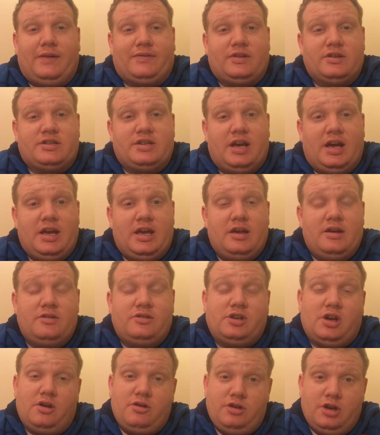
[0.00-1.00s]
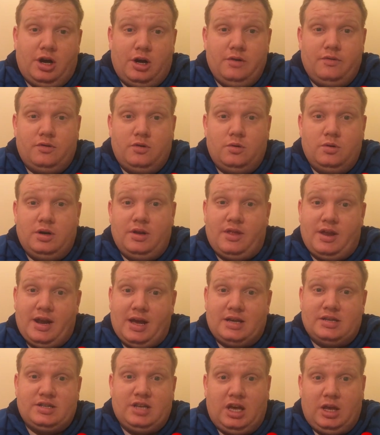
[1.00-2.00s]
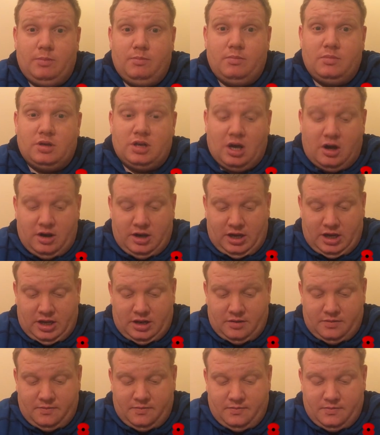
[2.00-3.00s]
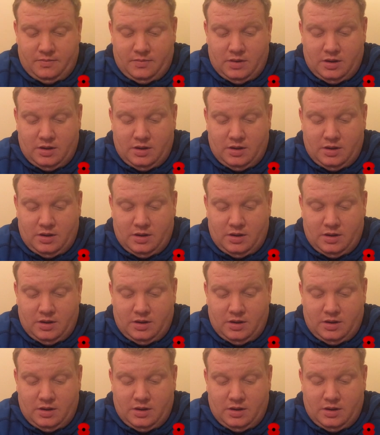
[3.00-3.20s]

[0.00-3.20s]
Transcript: I have to say. So, Yeovil, the next team going in.